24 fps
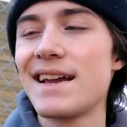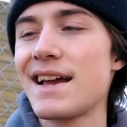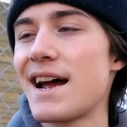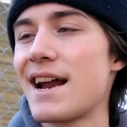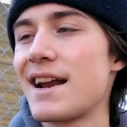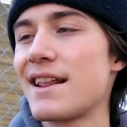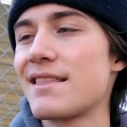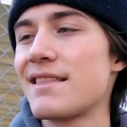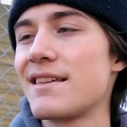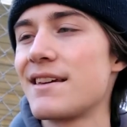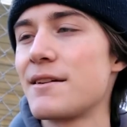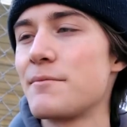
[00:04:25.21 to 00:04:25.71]

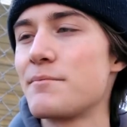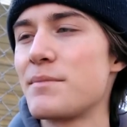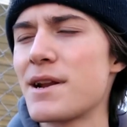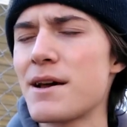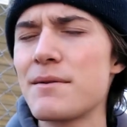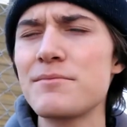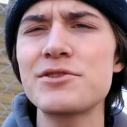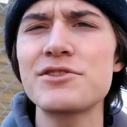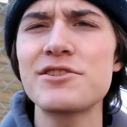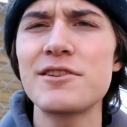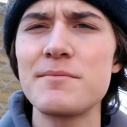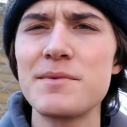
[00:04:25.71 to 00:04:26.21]
Kind of thing, but
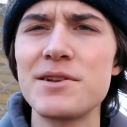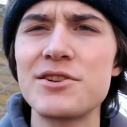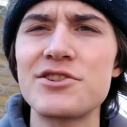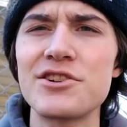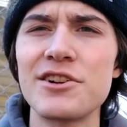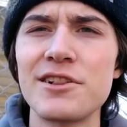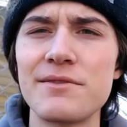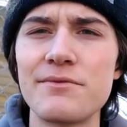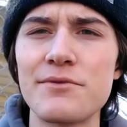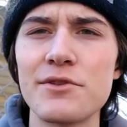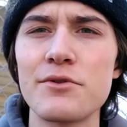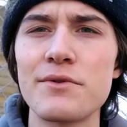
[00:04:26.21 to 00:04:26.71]
I'm just gonna be
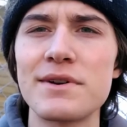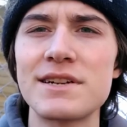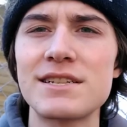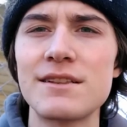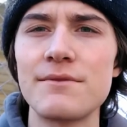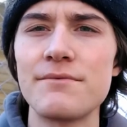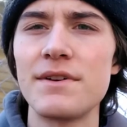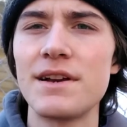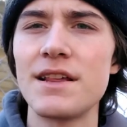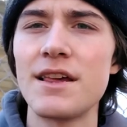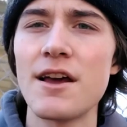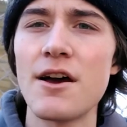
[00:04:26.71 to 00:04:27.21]
chilling for the
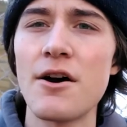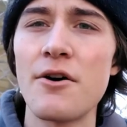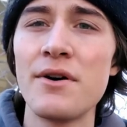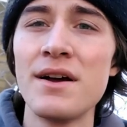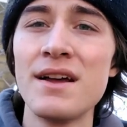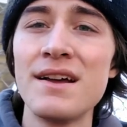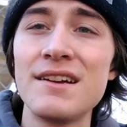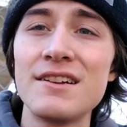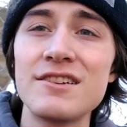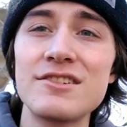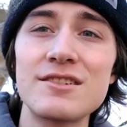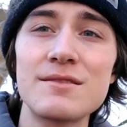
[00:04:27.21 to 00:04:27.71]
rest of the video.
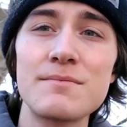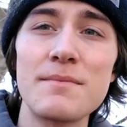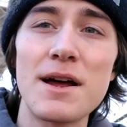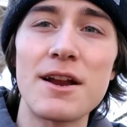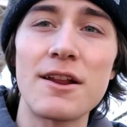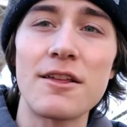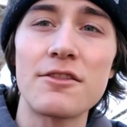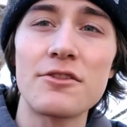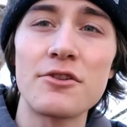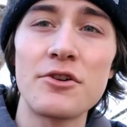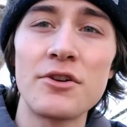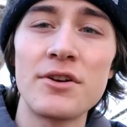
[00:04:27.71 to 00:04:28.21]
Just
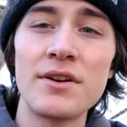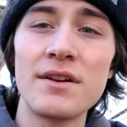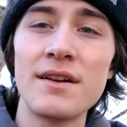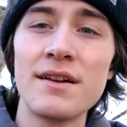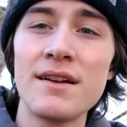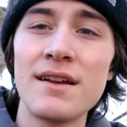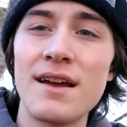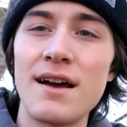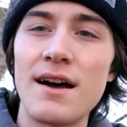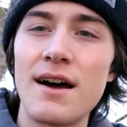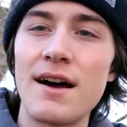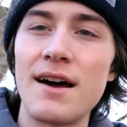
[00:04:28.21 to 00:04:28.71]
about a third
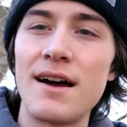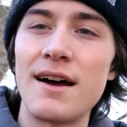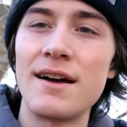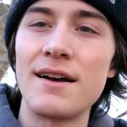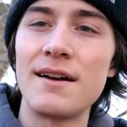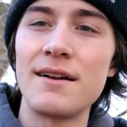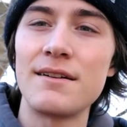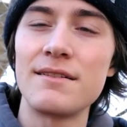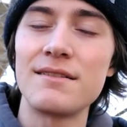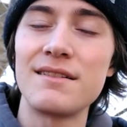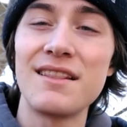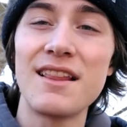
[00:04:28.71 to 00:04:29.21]

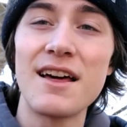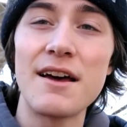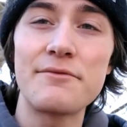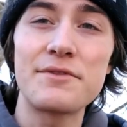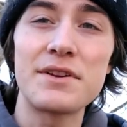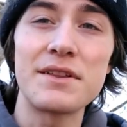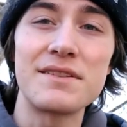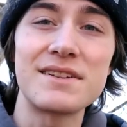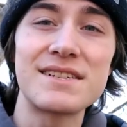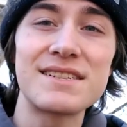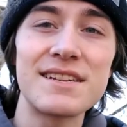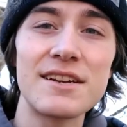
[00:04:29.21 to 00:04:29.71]

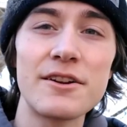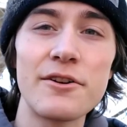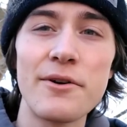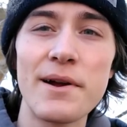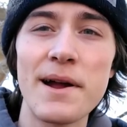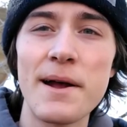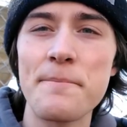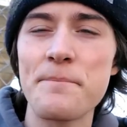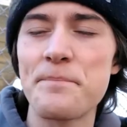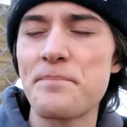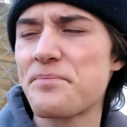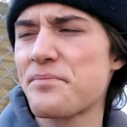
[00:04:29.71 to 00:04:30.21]
left of the
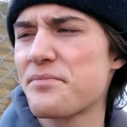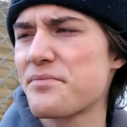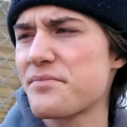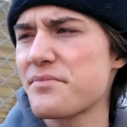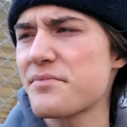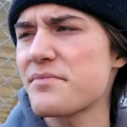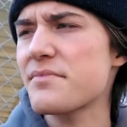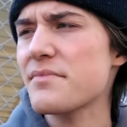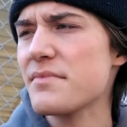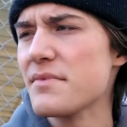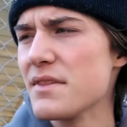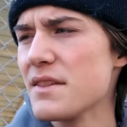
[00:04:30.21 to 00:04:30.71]
cigarette,
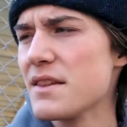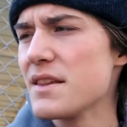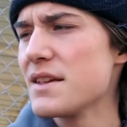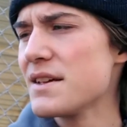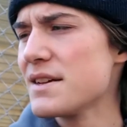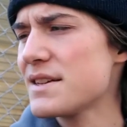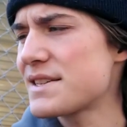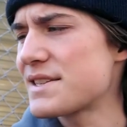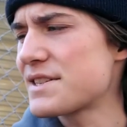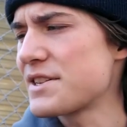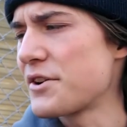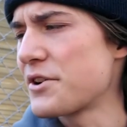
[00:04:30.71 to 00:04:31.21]

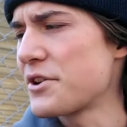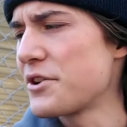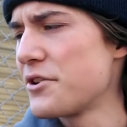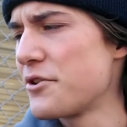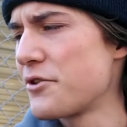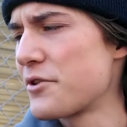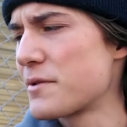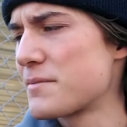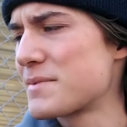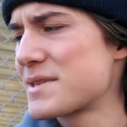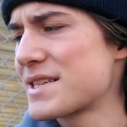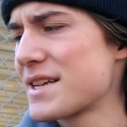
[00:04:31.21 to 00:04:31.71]
so you
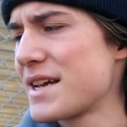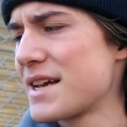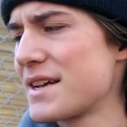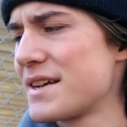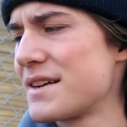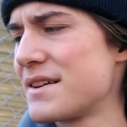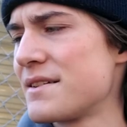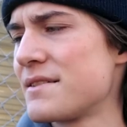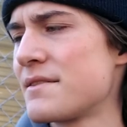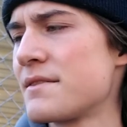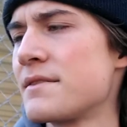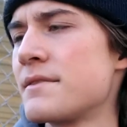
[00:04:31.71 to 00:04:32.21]
know what I'm
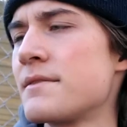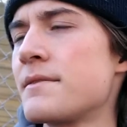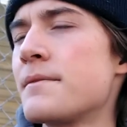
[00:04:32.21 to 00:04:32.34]
saying.